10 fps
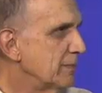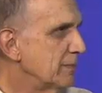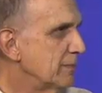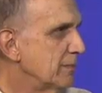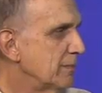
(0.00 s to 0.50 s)

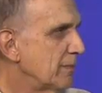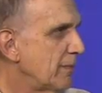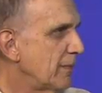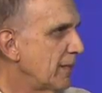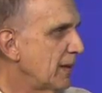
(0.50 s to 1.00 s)

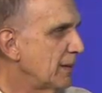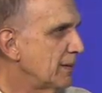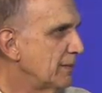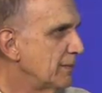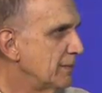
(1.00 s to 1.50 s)

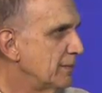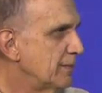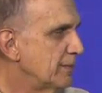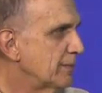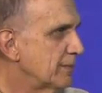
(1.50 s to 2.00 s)

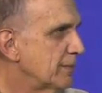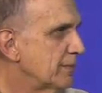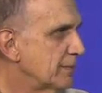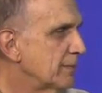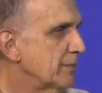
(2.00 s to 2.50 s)

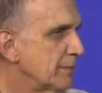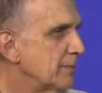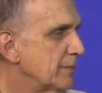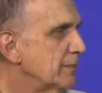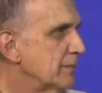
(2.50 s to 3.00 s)

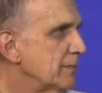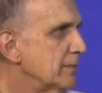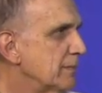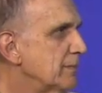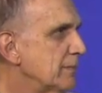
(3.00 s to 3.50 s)

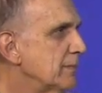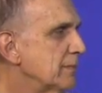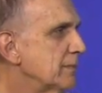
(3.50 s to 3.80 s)
(silent)